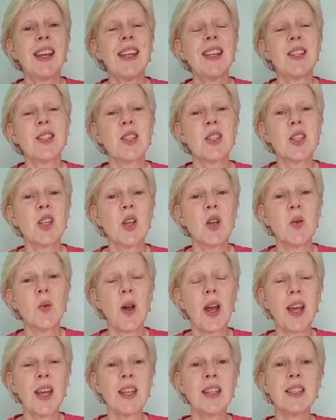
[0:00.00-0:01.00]
is
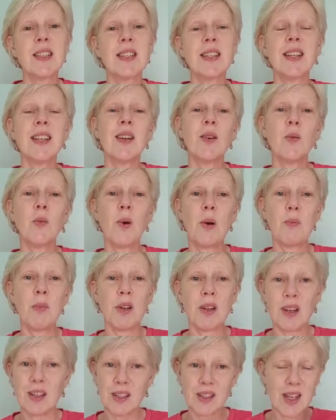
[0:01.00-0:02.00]
to, and
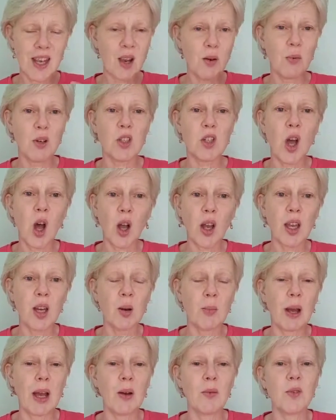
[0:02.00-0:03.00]
when we say we're
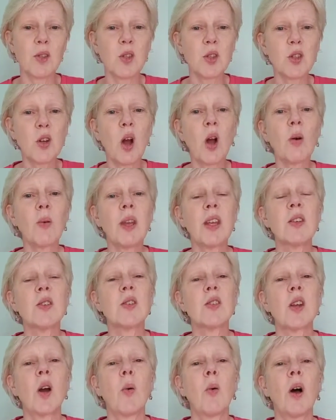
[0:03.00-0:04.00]
talking about story
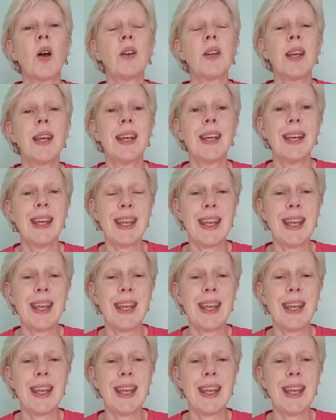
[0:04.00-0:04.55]
and so on,